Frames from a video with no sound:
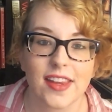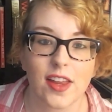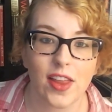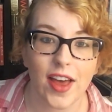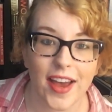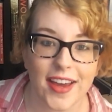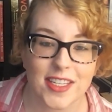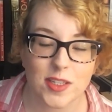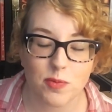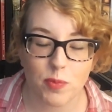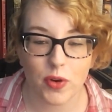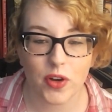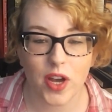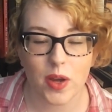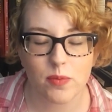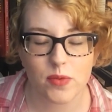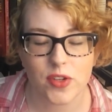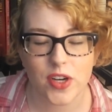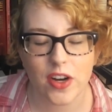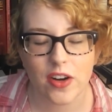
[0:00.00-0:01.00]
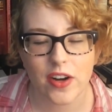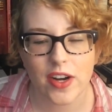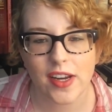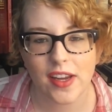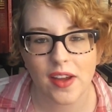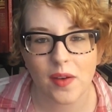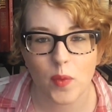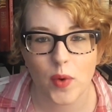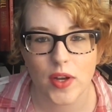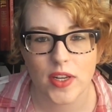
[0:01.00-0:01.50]
the last book I'm
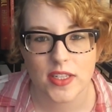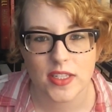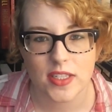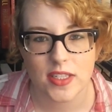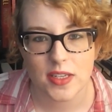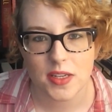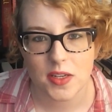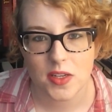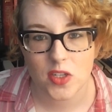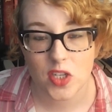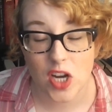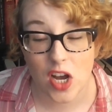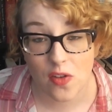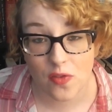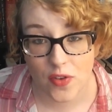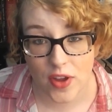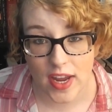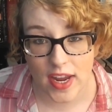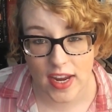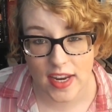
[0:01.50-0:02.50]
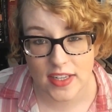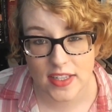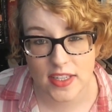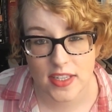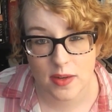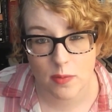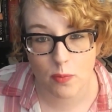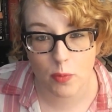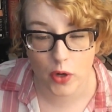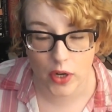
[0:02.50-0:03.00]
sharing was Shelf
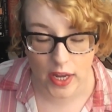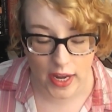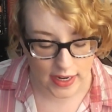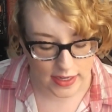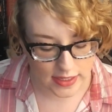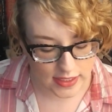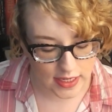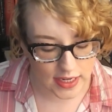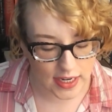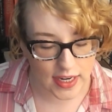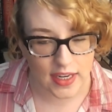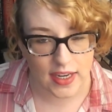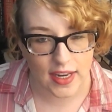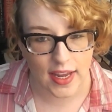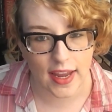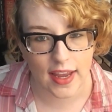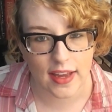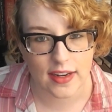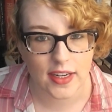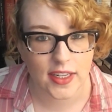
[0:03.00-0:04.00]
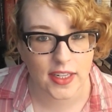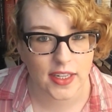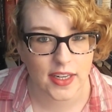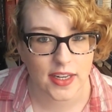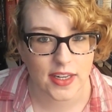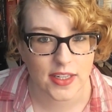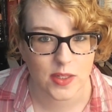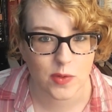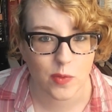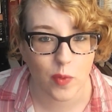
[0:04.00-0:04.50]
8, Book 18, and it
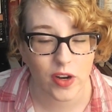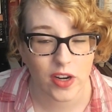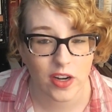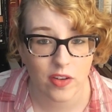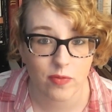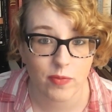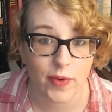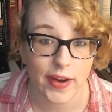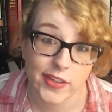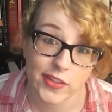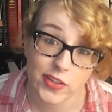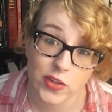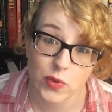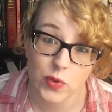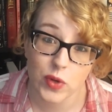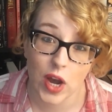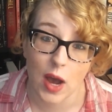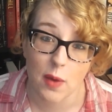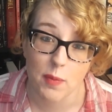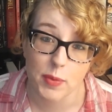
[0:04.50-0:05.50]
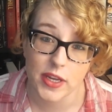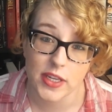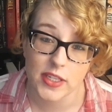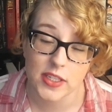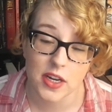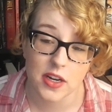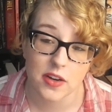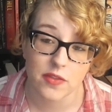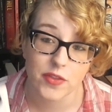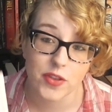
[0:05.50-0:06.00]
is one of my two copies
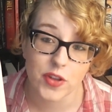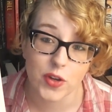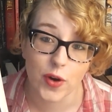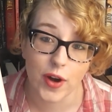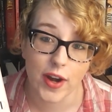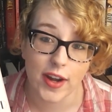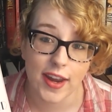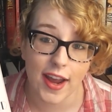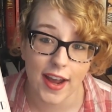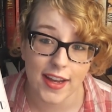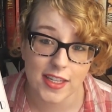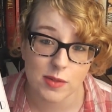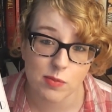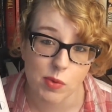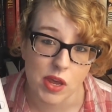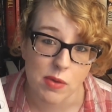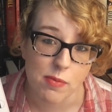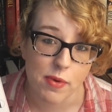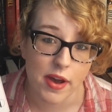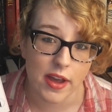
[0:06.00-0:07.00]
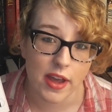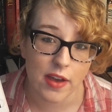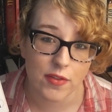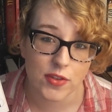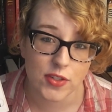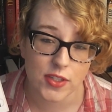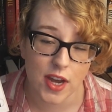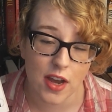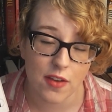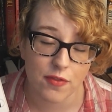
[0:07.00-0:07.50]
of The Great Gatsby by F.
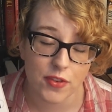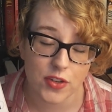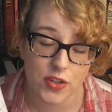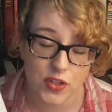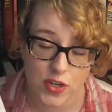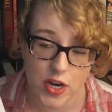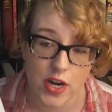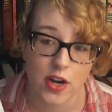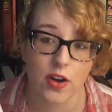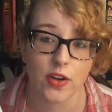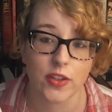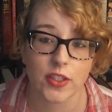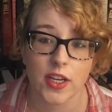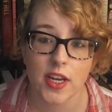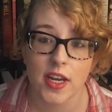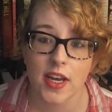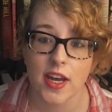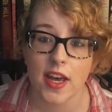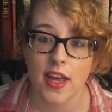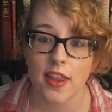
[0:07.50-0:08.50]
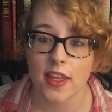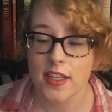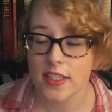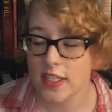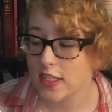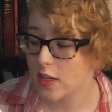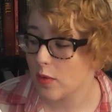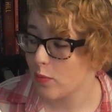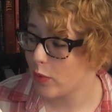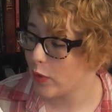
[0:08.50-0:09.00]
Scott Fitzgerald. This
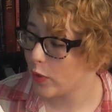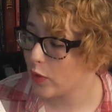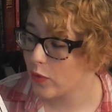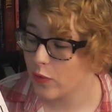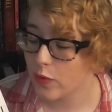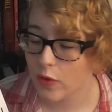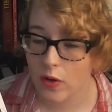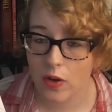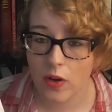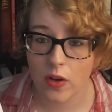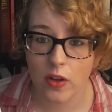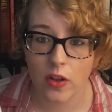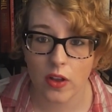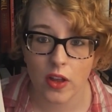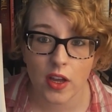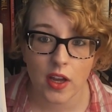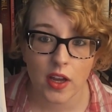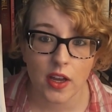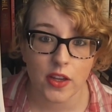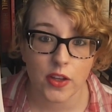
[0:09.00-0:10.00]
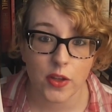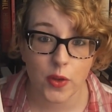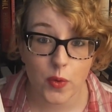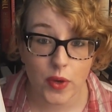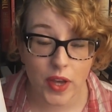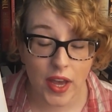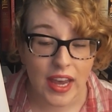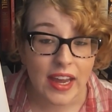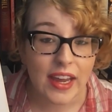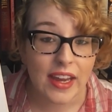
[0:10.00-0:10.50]
is a beautiful
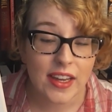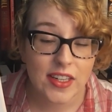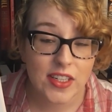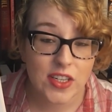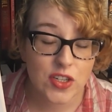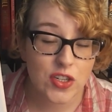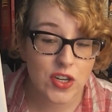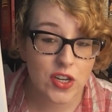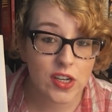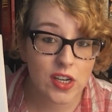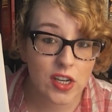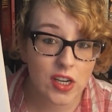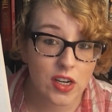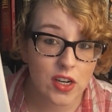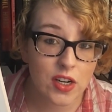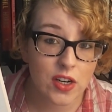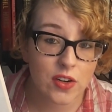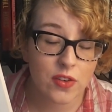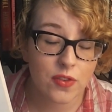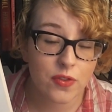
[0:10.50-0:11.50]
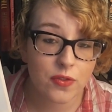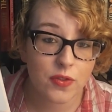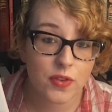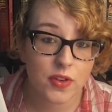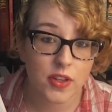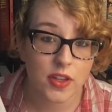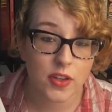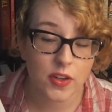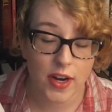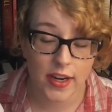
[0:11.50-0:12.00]
UK edition of
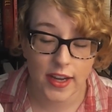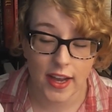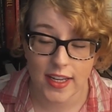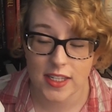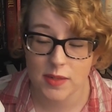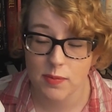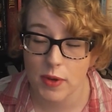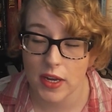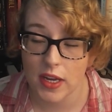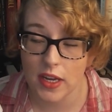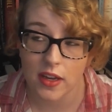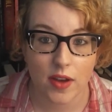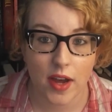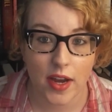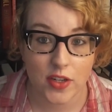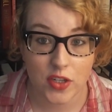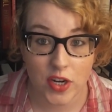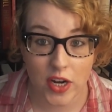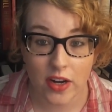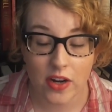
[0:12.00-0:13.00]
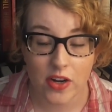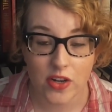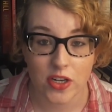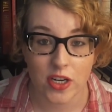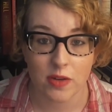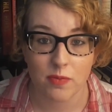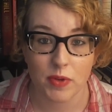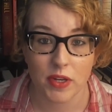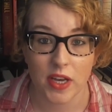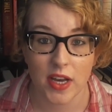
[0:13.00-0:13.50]
The Great Gatsby. I cherish
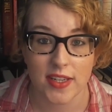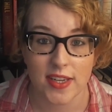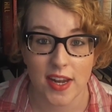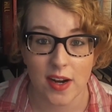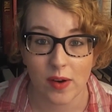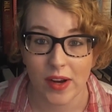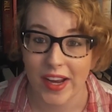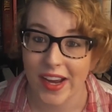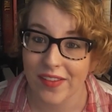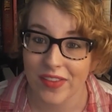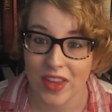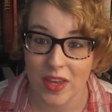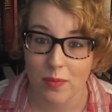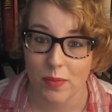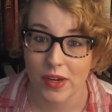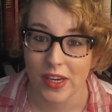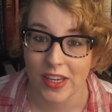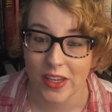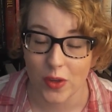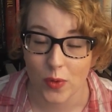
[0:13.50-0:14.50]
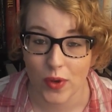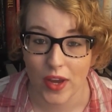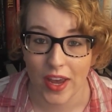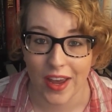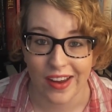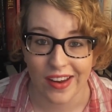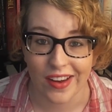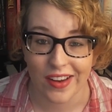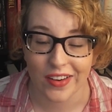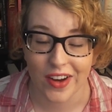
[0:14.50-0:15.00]
it because I don't have that many
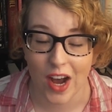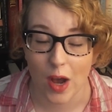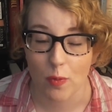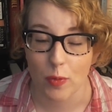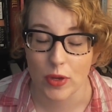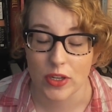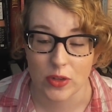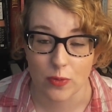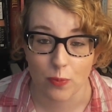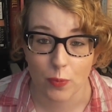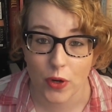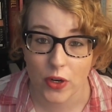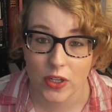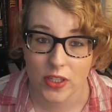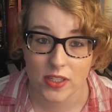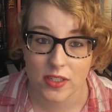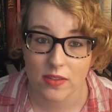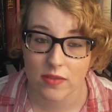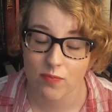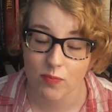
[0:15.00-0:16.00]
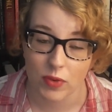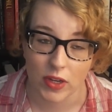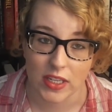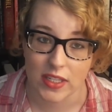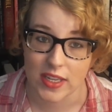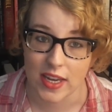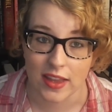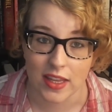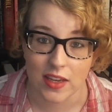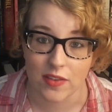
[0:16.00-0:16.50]
UK copies of books
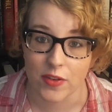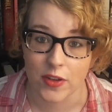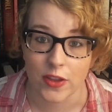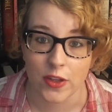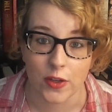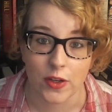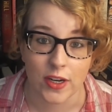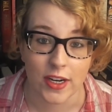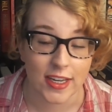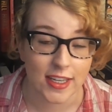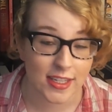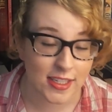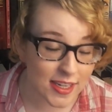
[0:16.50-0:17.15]
because I live in the United